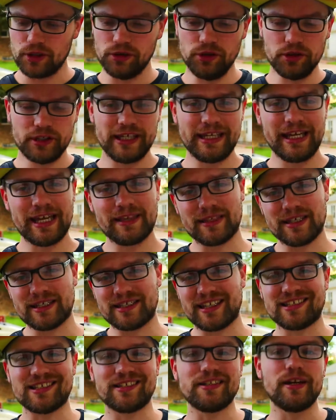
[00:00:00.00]
looking at
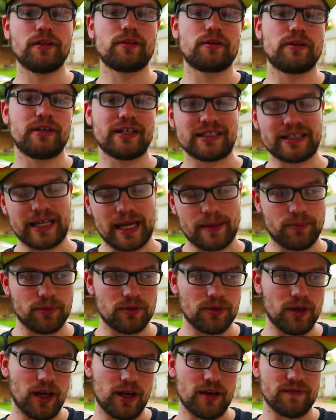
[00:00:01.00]
this as another
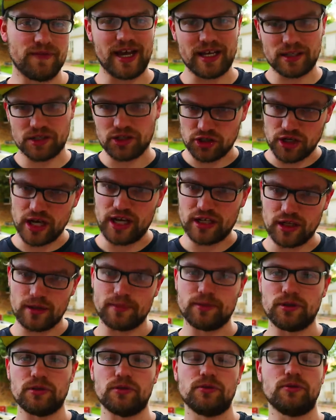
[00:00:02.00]
example of S J
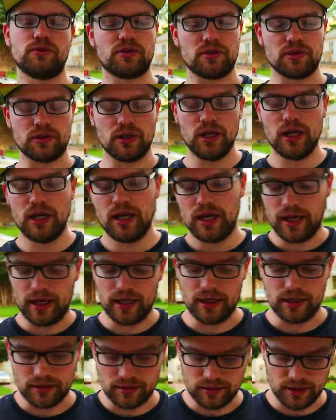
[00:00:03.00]
Ws and,
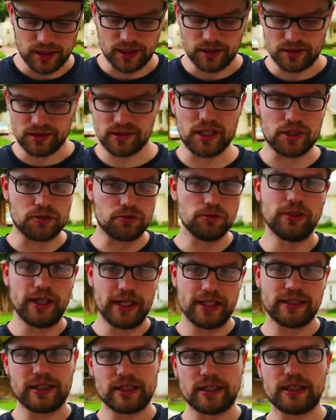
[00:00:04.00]
and, and sexual
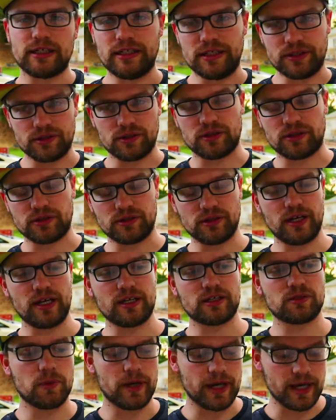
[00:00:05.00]
identities or
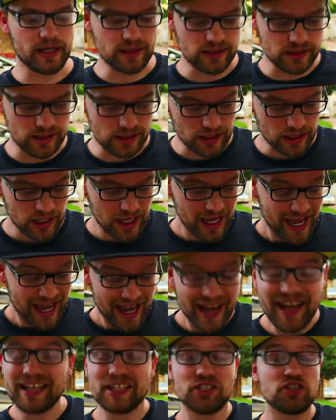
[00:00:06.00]
X, Y, and Z.
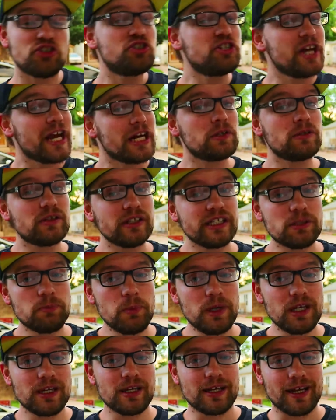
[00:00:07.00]
And generally
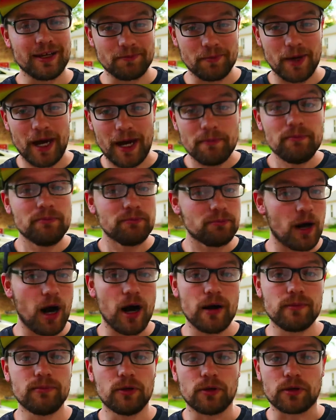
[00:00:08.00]
speaking, I'm, I'm
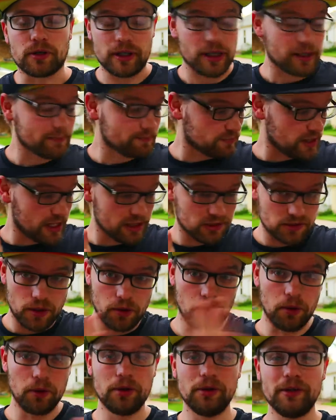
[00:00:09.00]
on board. I'm, I
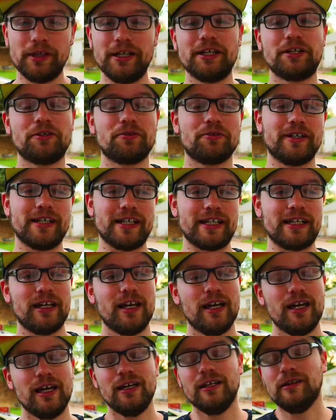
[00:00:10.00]
totally agree,
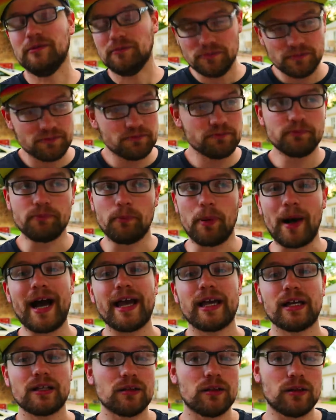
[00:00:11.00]

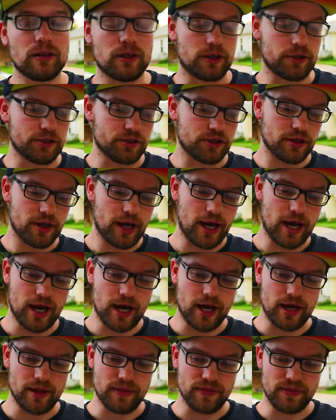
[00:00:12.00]
by and large.
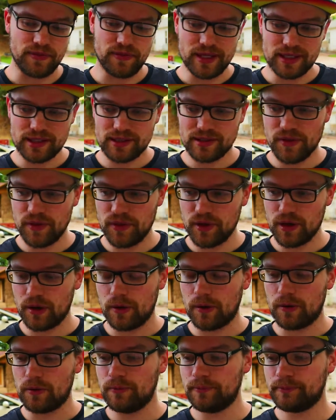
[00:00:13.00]
Uh, this,
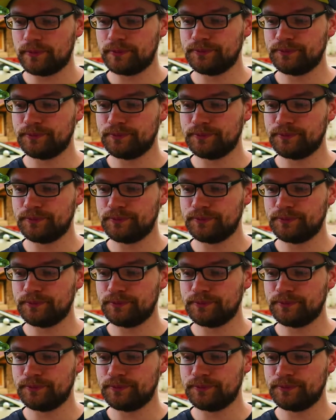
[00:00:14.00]
though,